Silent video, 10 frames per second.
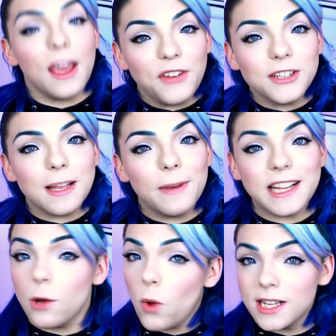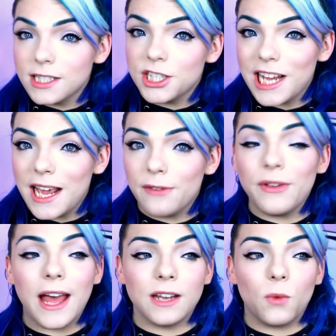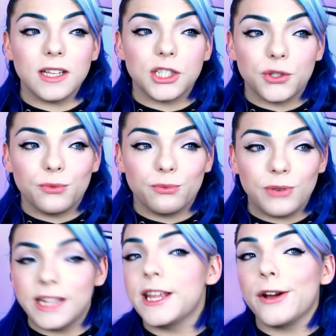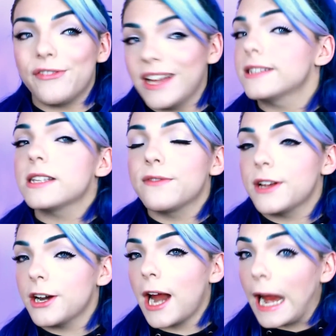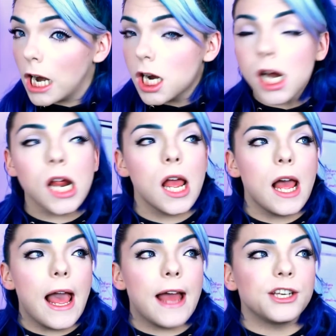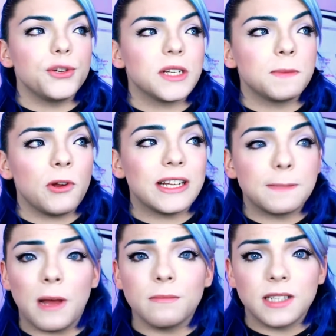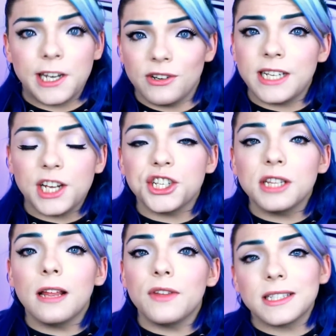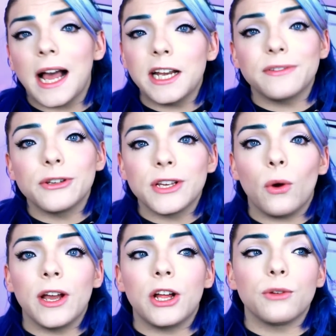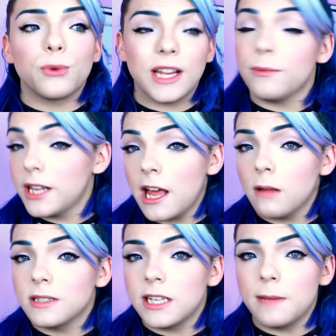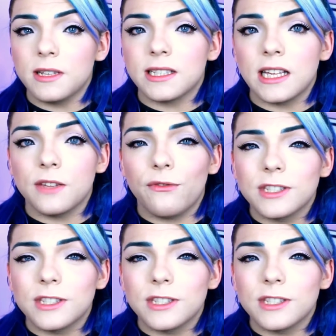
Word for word: If you're somebody that wants to shave and wants to rid their face of their hair, and you experience bumps and irritation, then this kind of soothing oil really, really helps to keep the skin